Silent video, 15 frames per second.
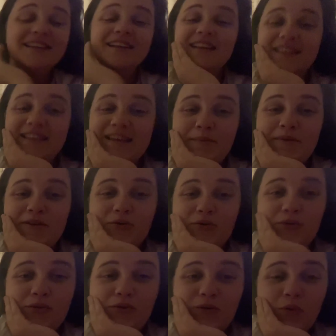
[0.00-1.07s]
Let me
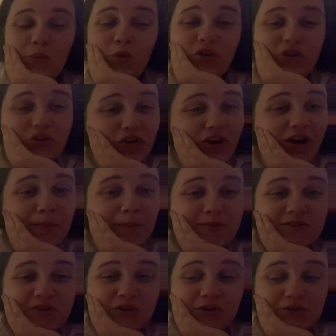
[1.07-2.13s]
know what you're up
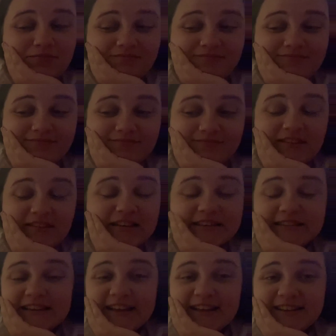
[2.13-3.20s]
to these
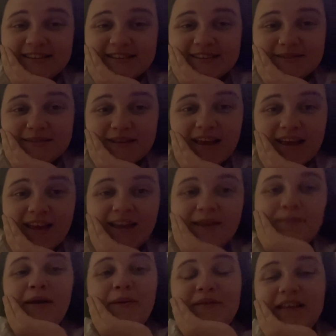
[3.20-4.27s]
days. I
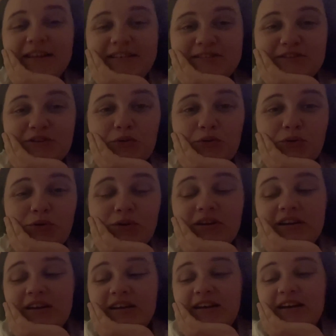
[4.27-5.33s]
would like to know,
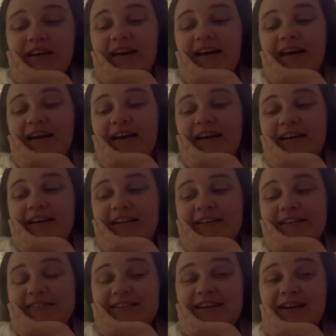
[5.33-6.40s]

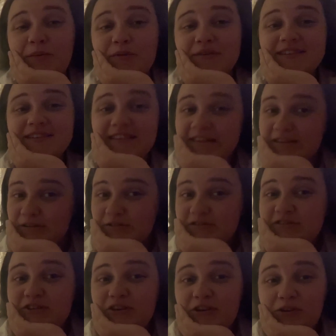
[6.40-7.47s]
and I will see you
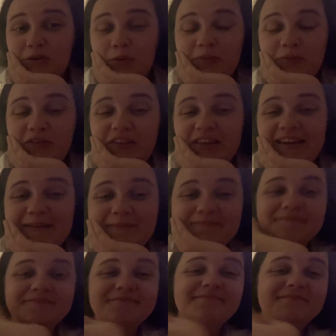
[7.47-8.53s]
soon, hopefully.
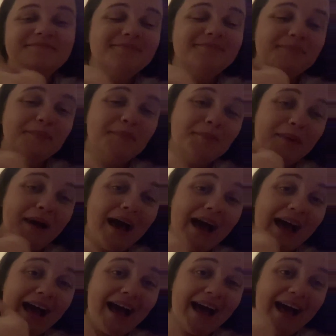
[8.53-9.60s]

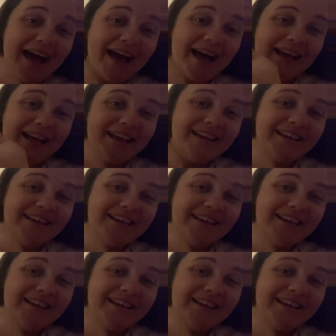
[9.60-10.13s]
Bye.